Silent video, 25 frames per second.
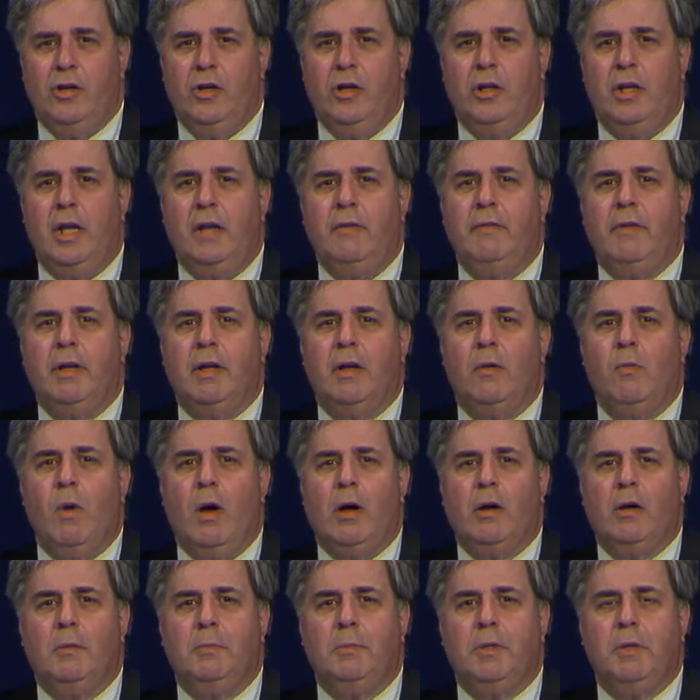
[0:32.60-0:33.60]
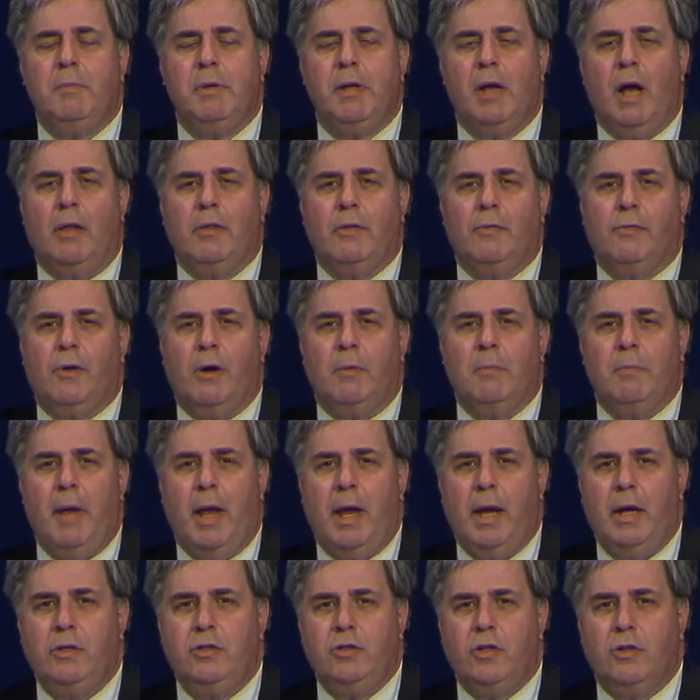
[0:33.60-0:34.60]
Good evening and welcome to Beyond the Front
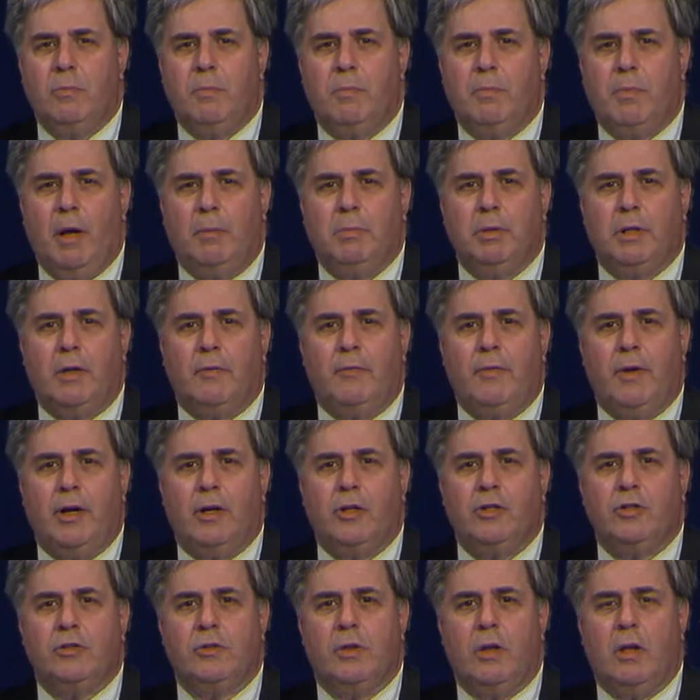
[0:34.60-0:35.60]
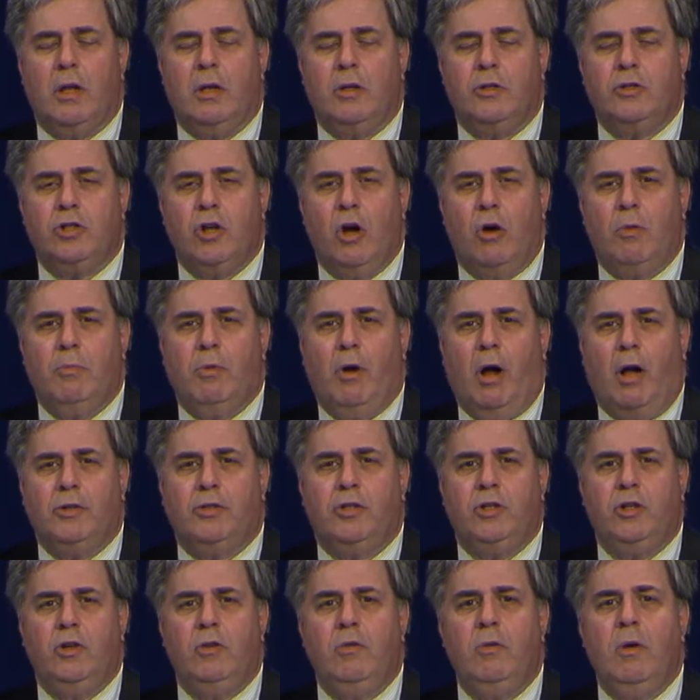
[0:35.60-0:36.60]
Page, a public affairs show
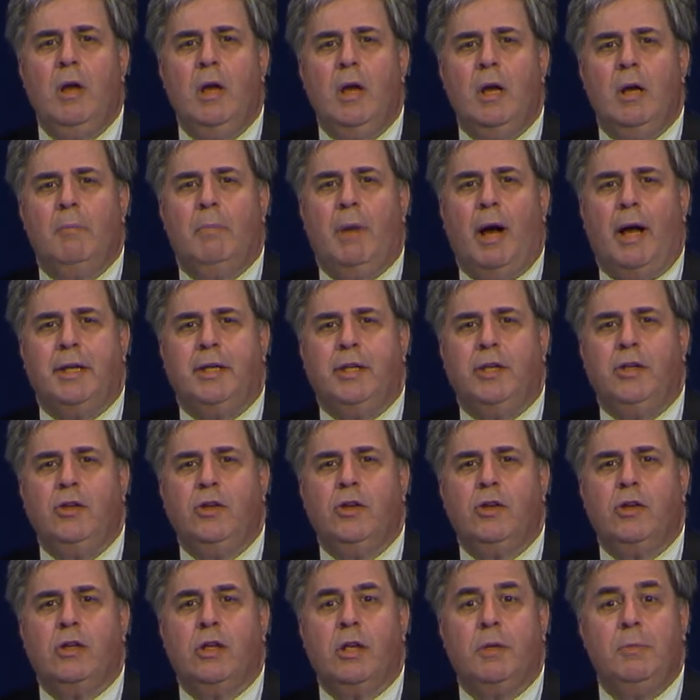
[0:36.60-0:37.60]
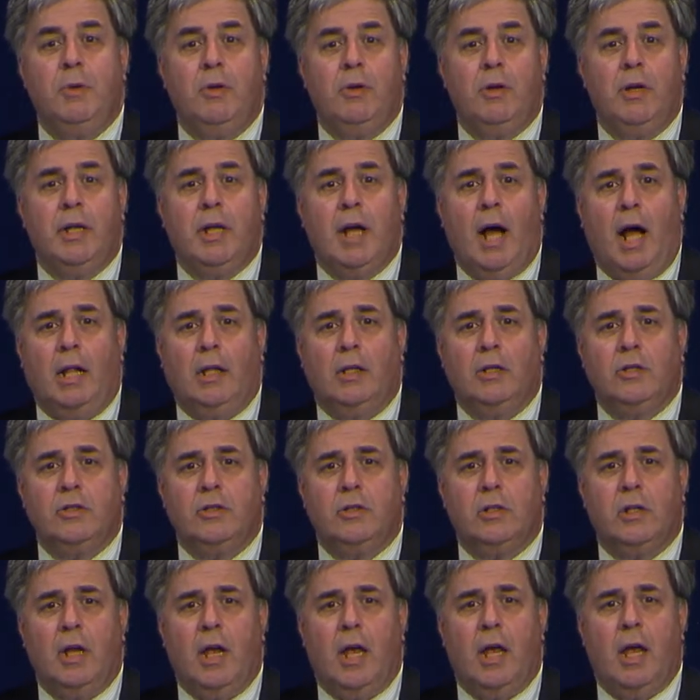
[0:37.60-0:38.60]
brought to you by Community College
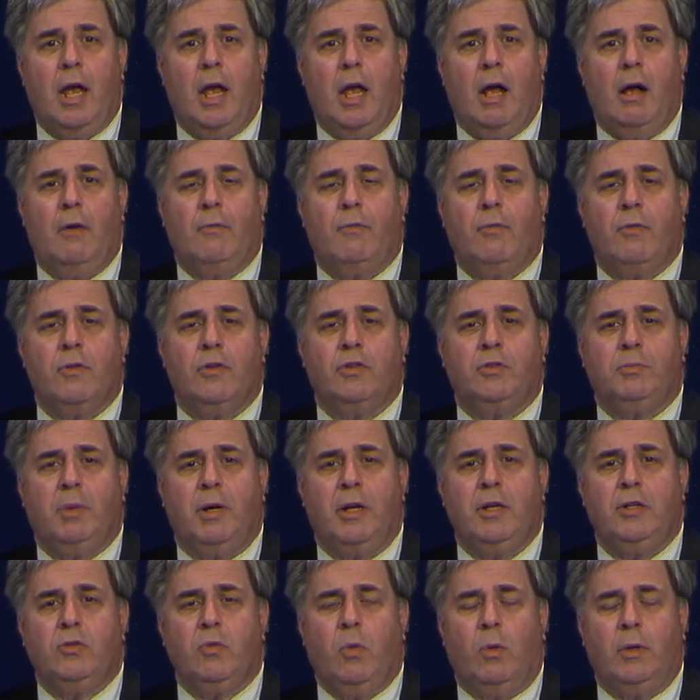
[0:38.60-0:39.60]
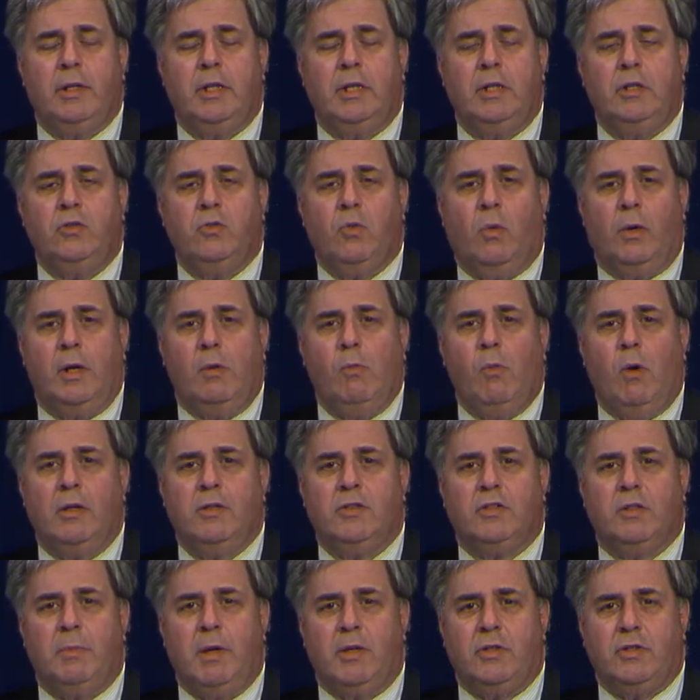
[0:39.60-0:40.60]
for the spring
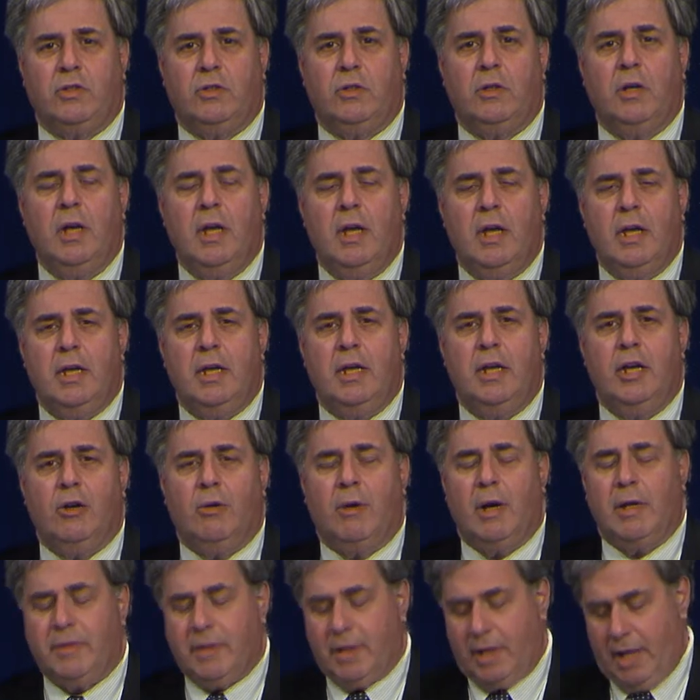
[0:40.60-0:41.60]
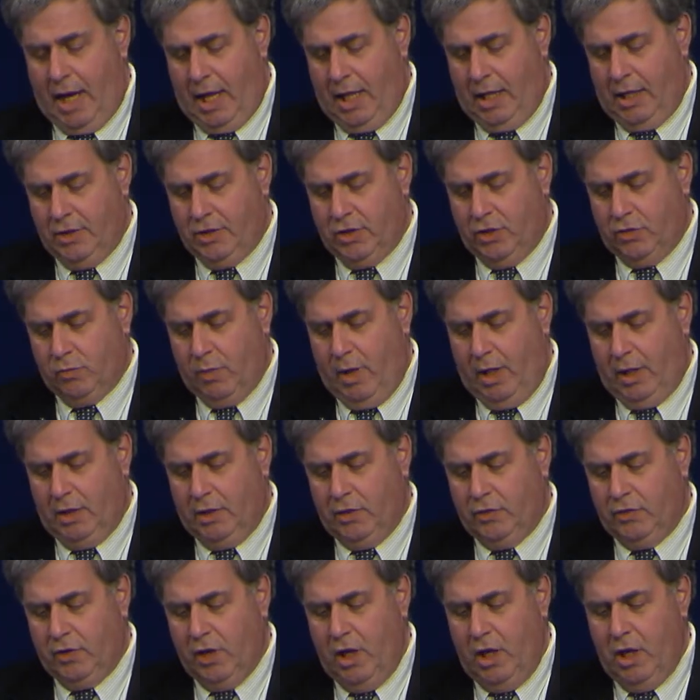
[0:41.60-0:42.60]
2021 semester here at the college, as
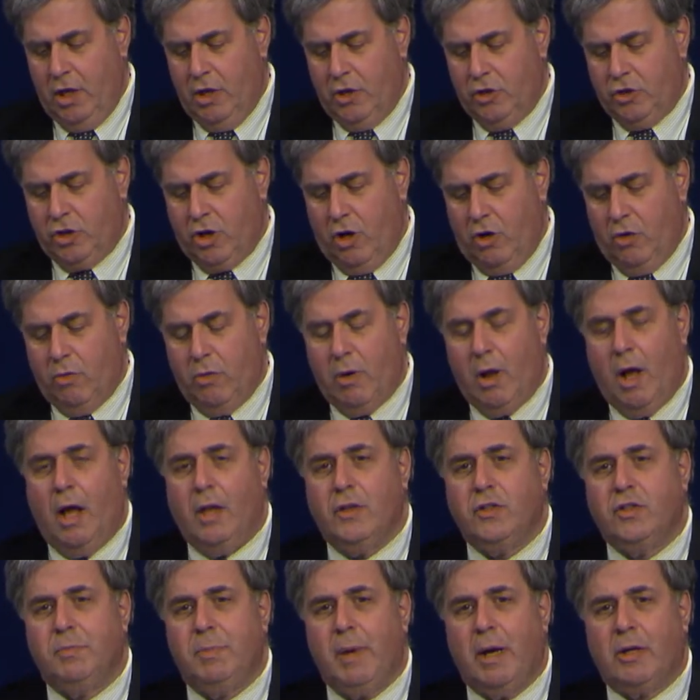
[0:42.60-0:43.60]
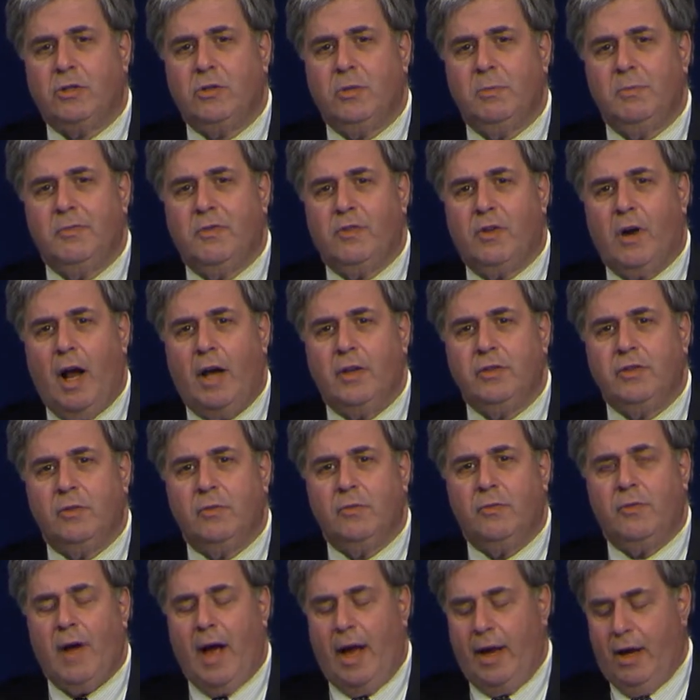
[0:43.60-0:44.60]
well as shown on Spectrum,
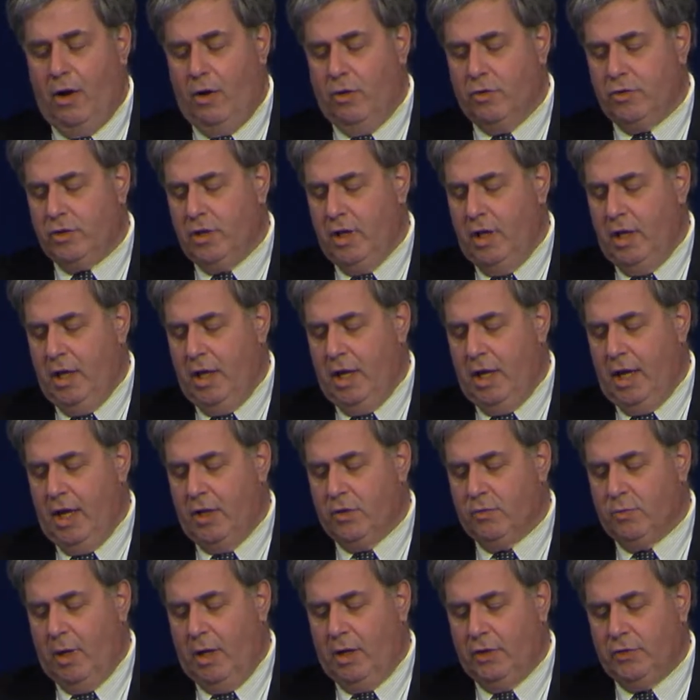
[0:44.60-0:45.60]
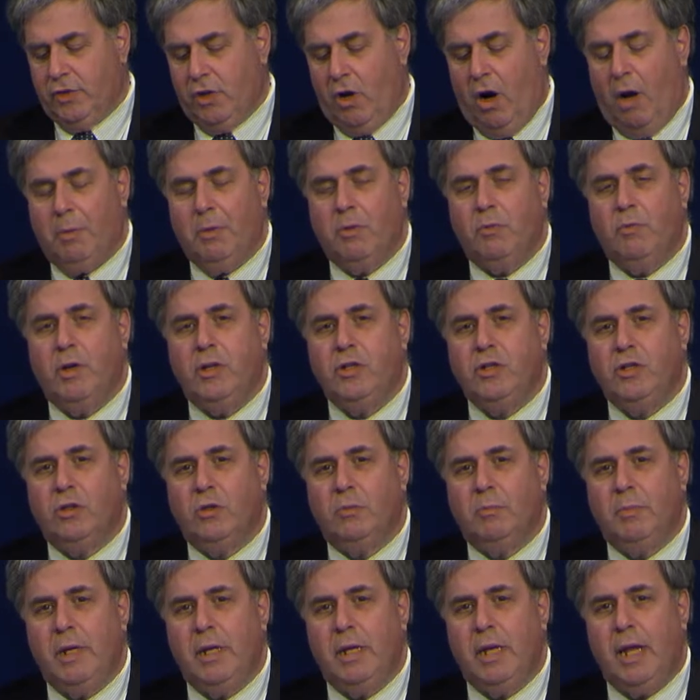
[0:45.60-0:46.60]
Verizon, Fios, as well as the Auburn
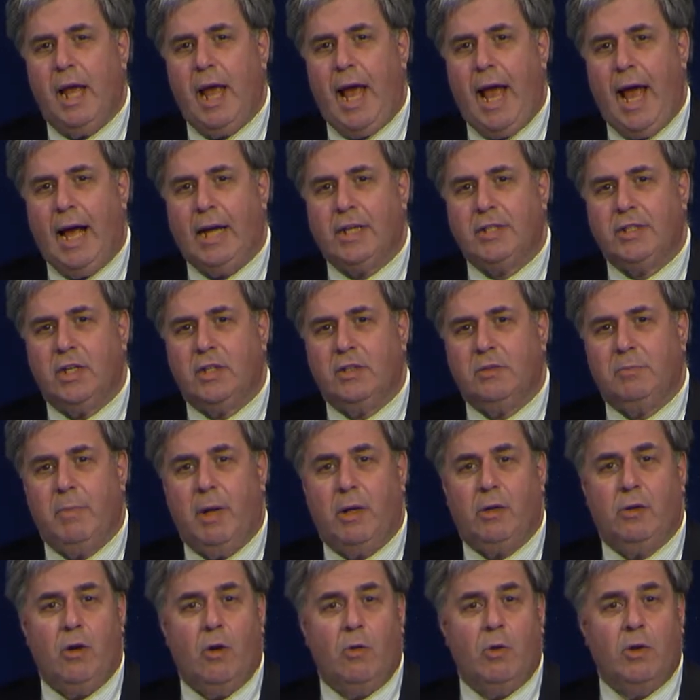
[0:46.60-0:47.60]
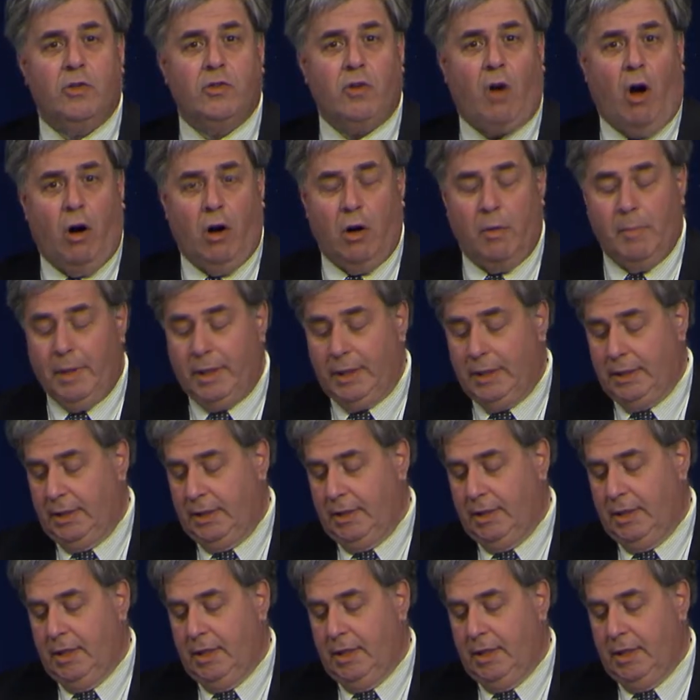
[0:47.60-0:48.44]
Regional Media Access, better known as ARMA,